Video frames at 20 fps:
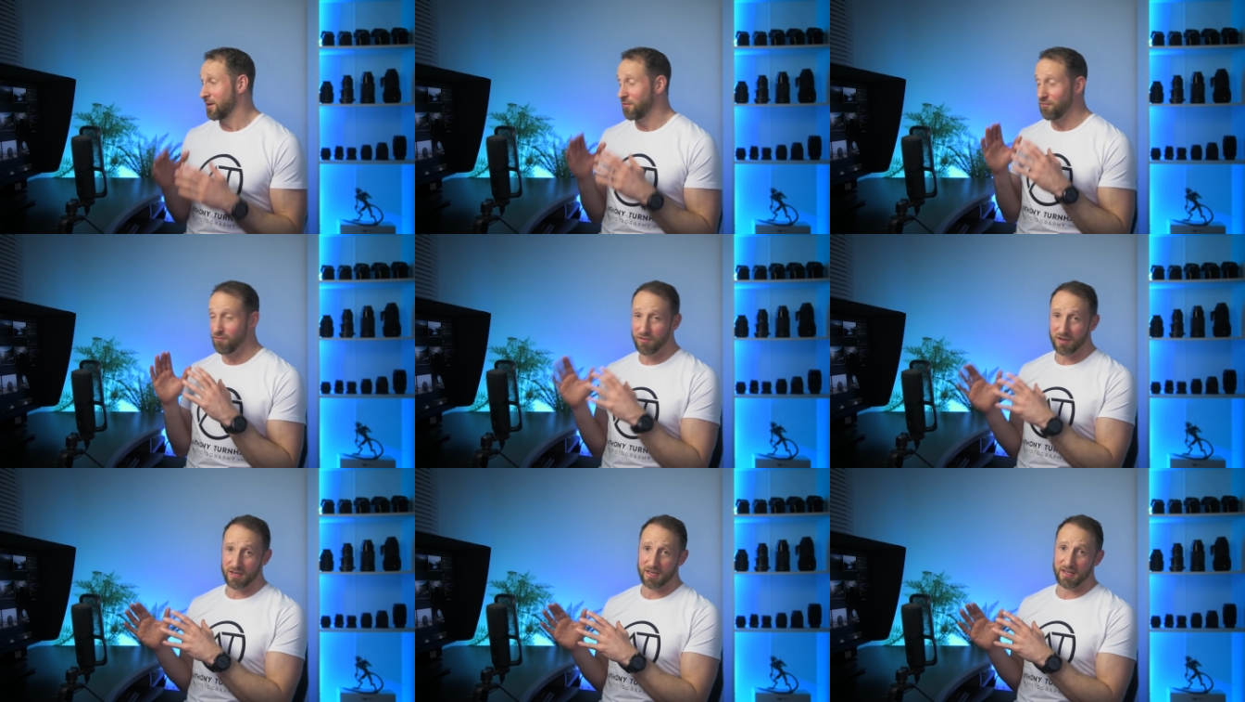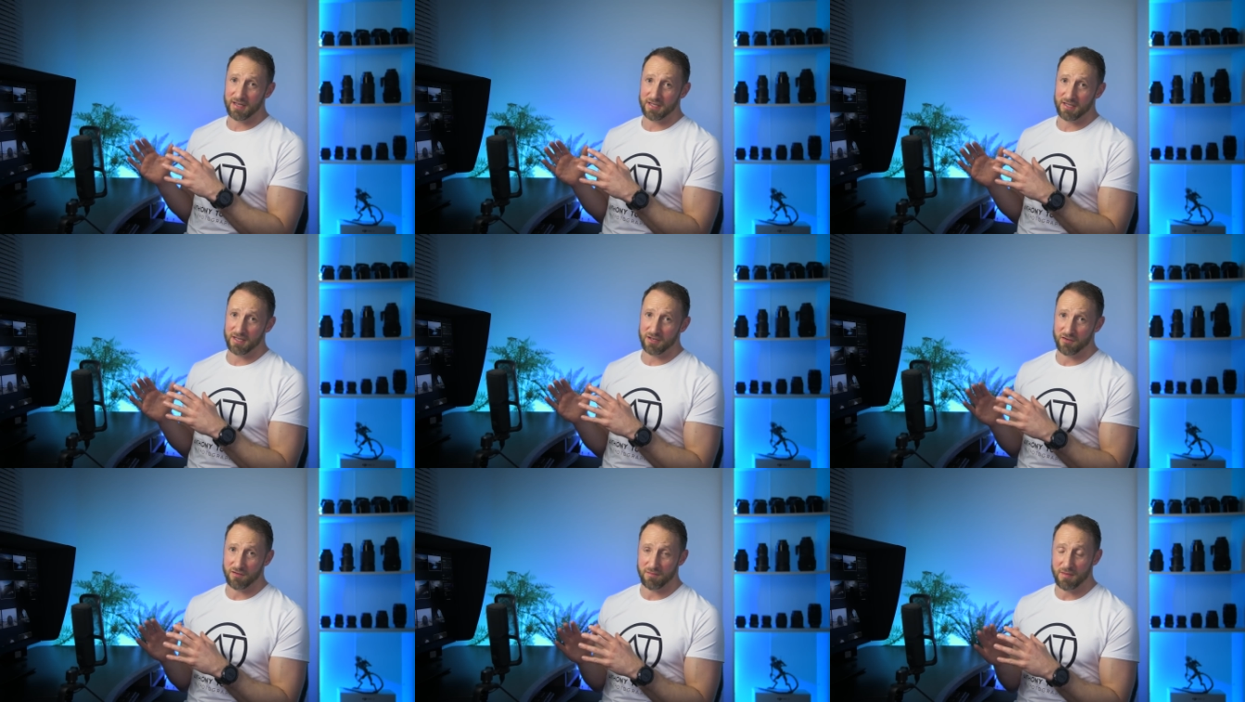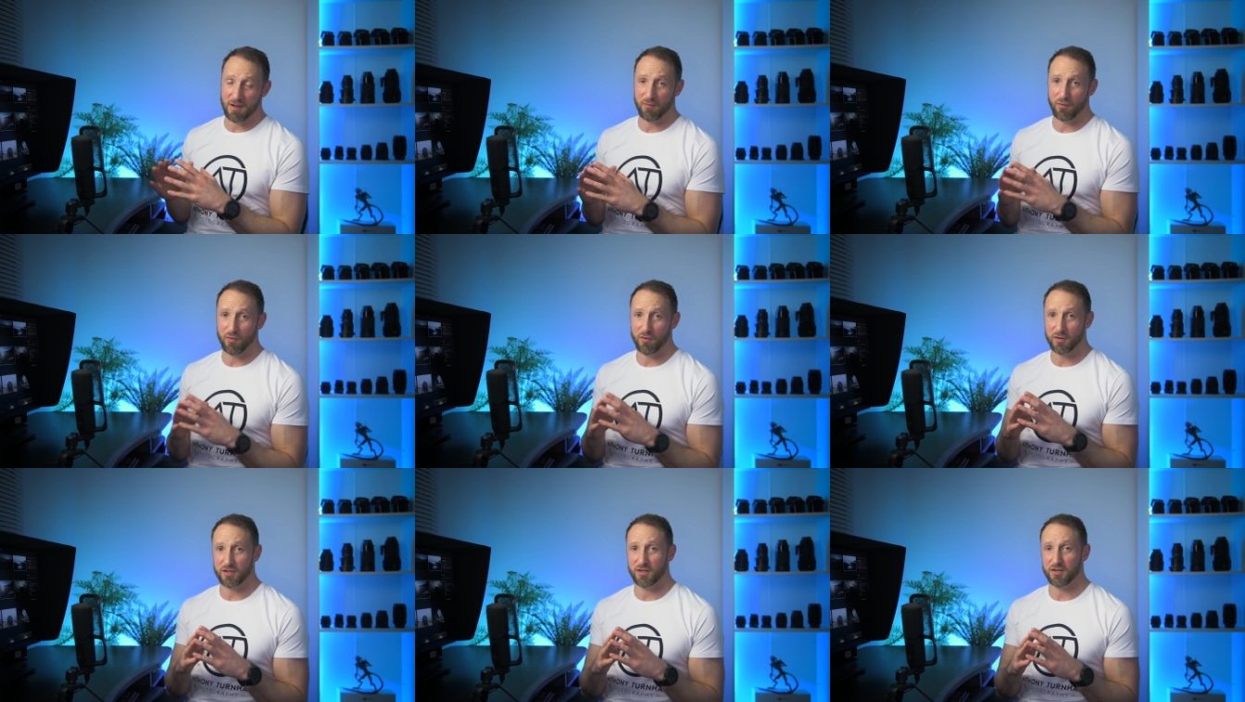Really easy to
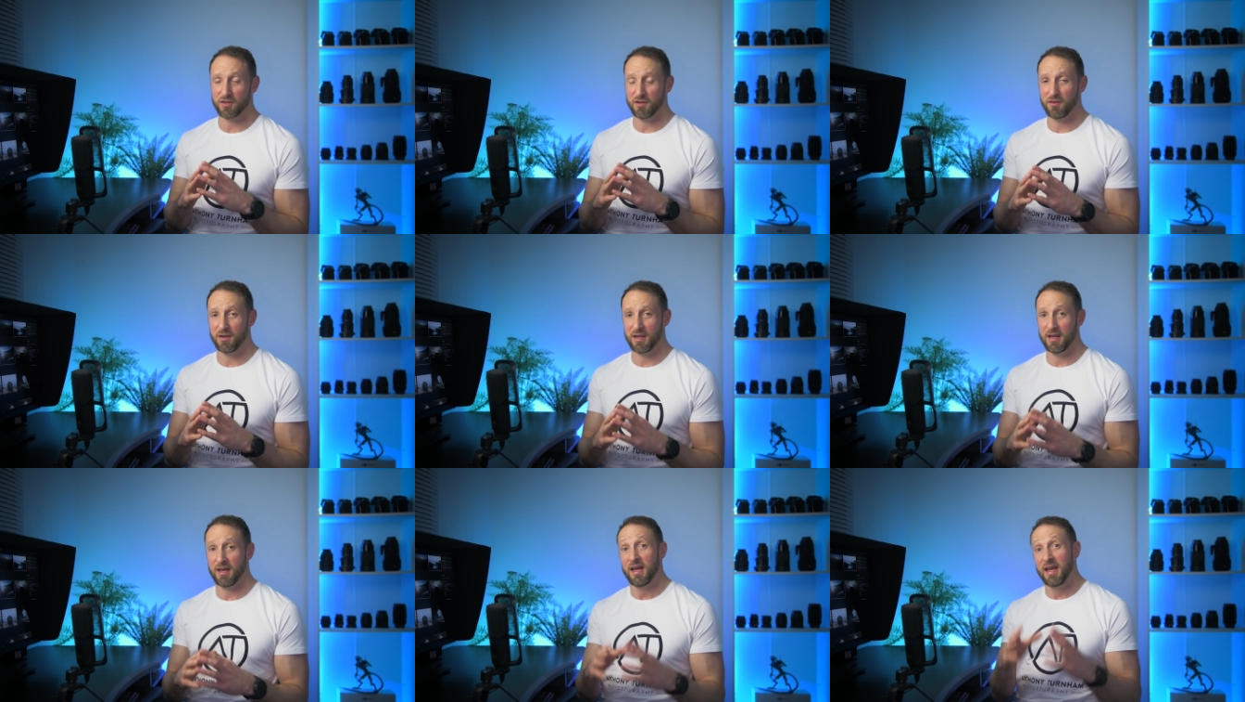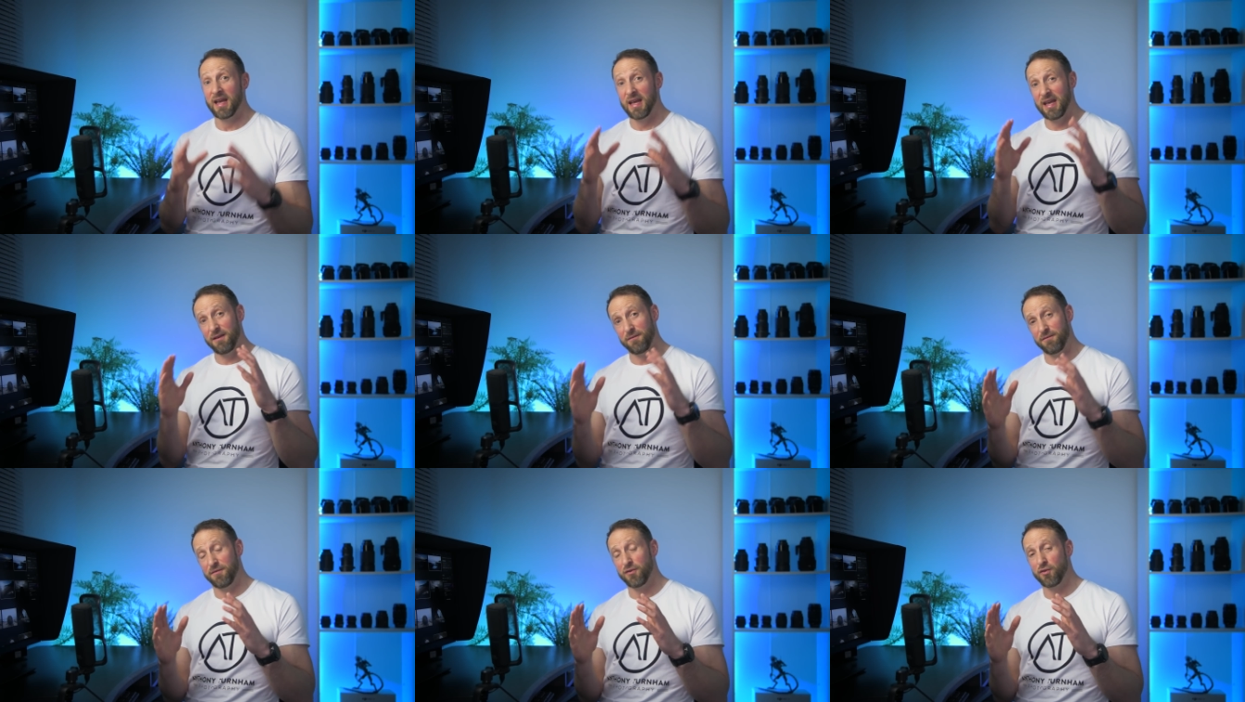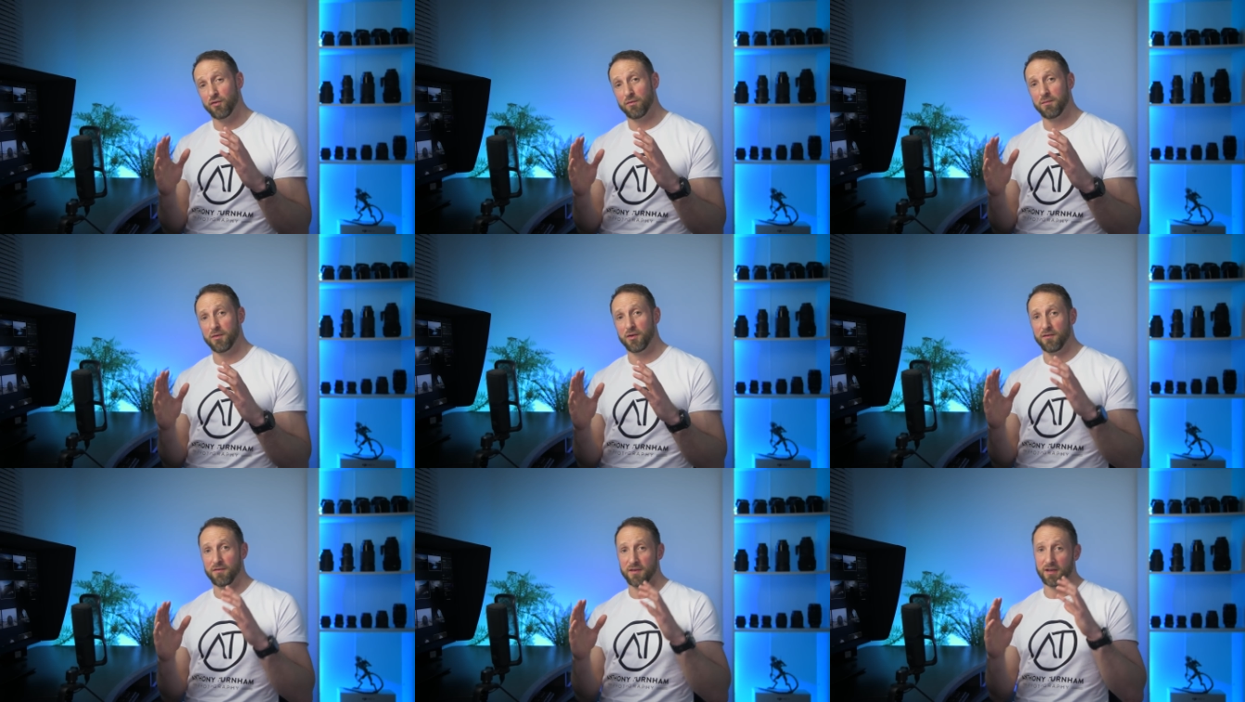remember what to do here. If you're
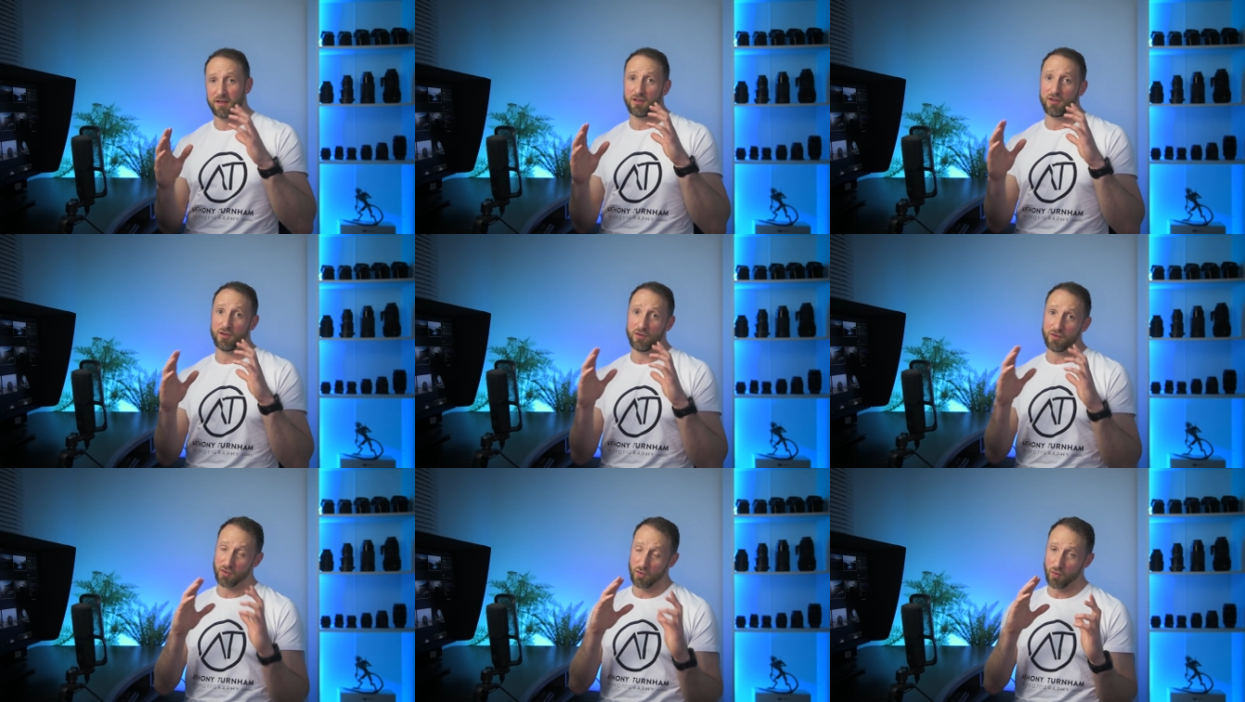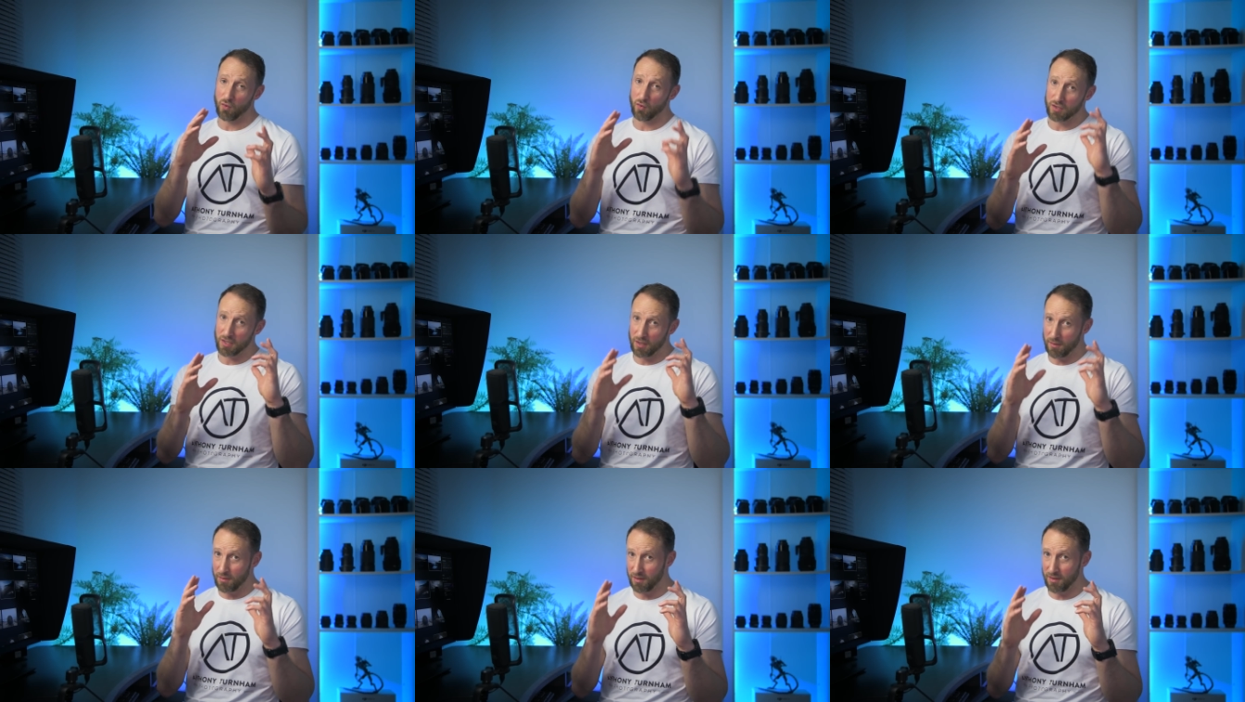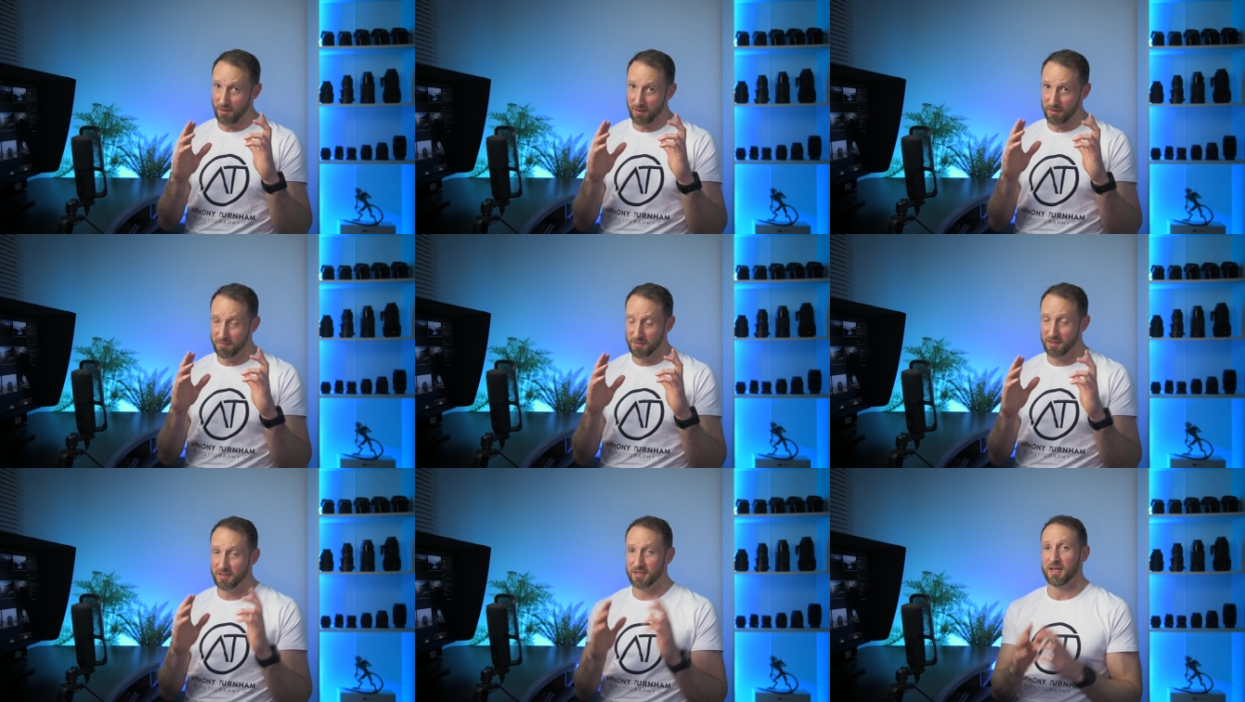moving, use auto
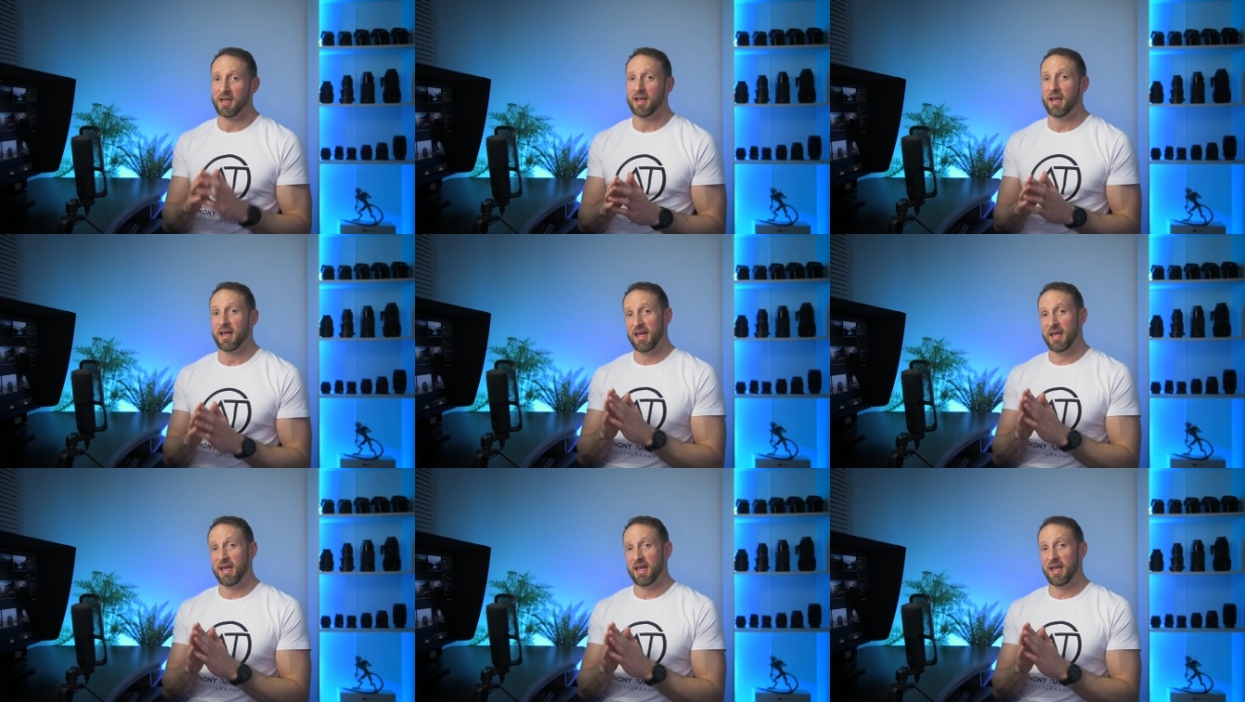alignment